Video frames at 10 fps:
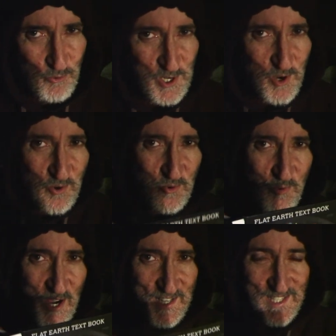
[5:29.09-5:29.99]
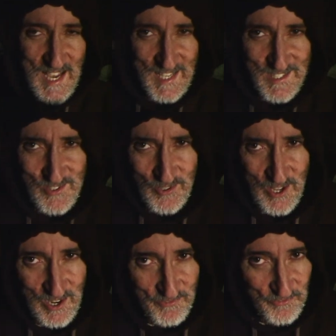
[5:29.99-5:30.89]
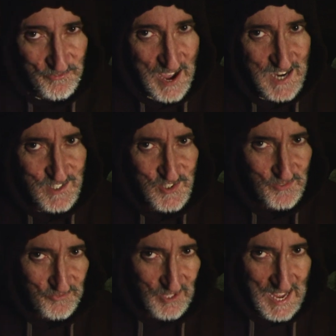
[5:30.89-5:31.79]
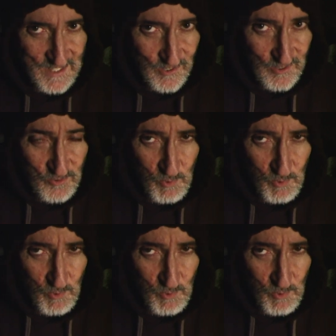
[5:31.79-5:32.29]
we don't want to get into the facts of Flat Earth.